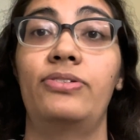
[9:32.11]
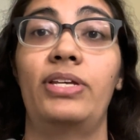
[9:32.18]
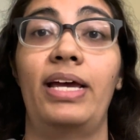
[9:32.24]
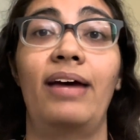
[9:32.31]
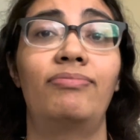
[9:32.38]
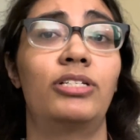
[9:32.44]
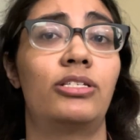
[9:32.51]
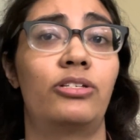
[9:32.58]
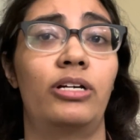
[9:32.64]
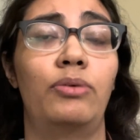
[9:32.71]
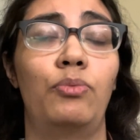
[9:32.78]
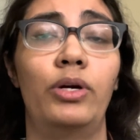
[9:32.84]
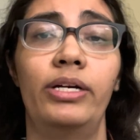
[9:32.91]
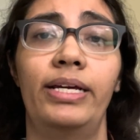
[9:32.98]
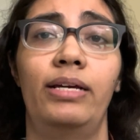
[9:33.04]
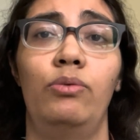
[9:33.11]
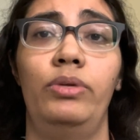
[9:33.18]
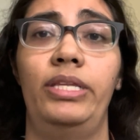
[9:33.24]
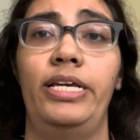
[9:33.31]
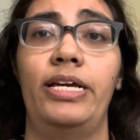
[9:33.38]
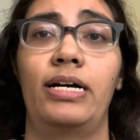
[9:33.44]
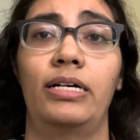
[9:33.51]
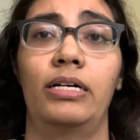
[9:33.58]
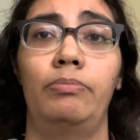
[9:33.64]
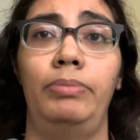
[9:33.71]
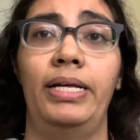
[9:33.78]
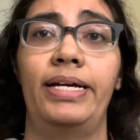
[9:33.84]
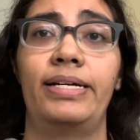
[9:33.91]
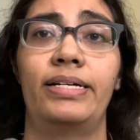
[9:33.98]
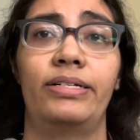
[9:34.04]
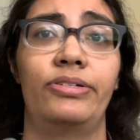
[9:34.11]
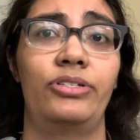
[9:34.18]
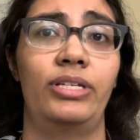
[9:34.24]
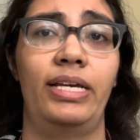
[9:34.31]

They have to start working with the younger players